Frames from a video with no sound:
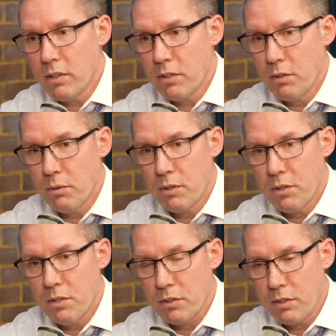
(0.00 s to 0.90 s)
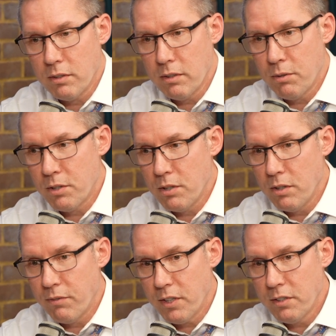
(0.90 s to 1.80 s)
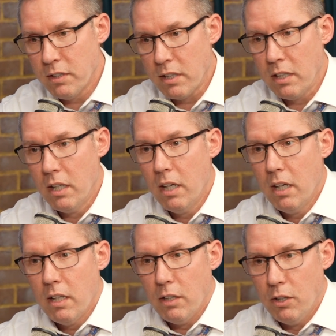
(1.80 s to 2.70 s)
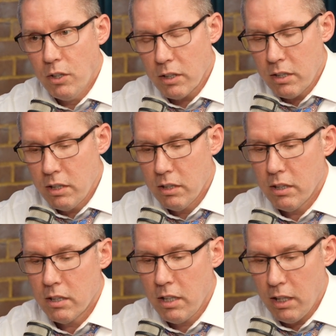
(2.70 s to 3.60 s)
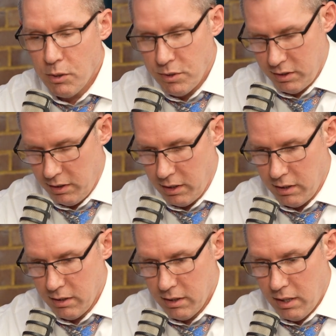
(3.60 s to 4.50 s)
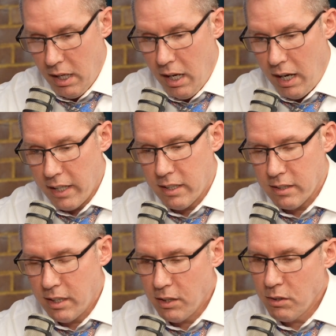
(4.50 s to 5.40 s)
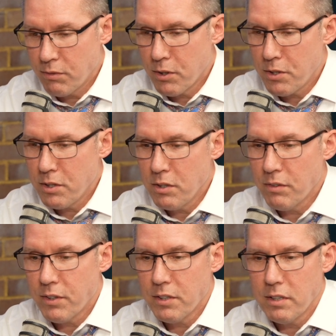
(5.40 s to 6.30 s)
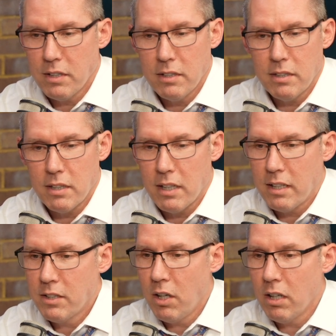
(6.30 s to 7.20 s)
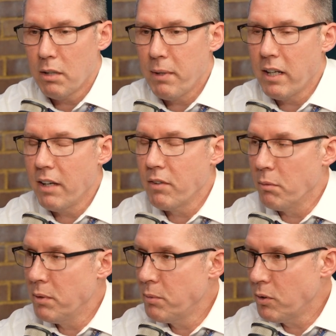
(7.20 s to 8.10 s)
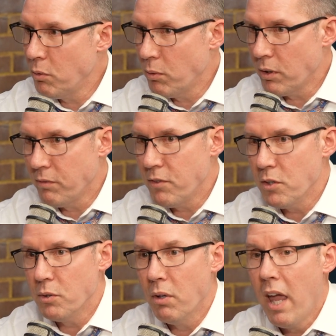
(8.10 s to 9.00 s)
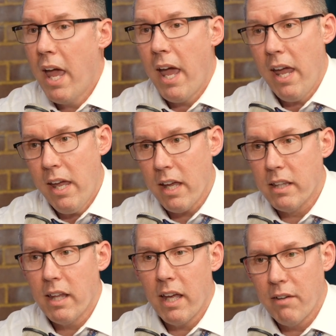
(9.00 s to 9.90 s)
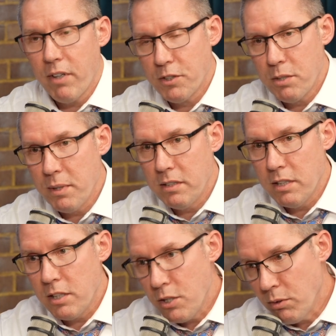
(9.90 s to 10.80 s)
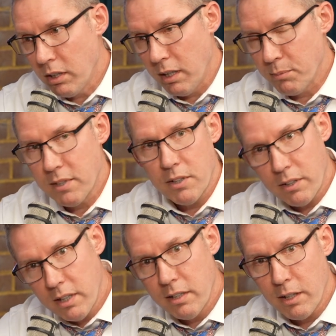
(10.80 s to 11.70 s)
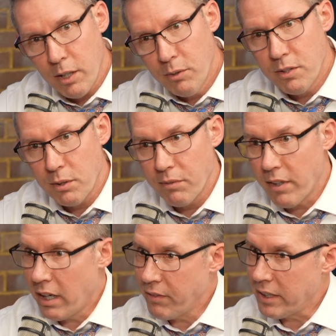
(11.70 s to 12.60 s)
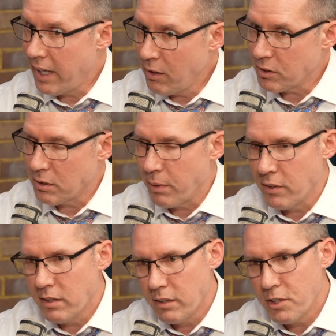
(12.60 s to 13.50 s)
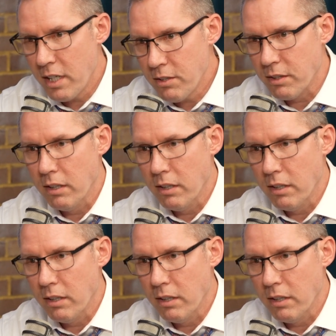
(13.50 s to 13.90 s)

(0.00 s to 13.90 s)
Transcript: to go to a Christian university. Look closely. I can tell you of Christian universities that talk about having a biblical worldview, and they have LGBTQ clubs that your kid can go to if they're having doubts about their gender